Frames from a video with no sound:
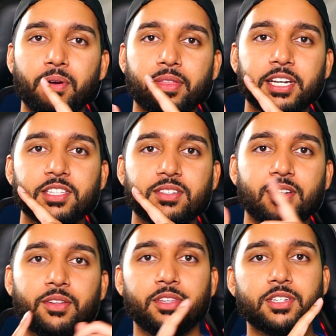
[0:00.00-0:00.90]
I think it's
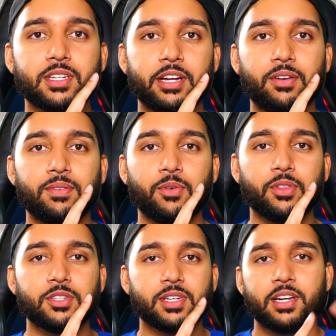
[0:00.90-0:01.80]
on this side or
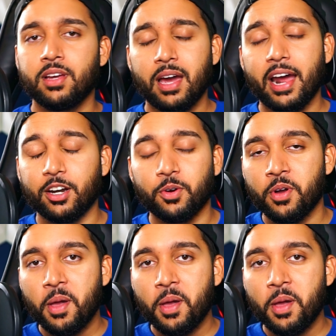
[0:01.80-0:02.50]
this side, I don't know,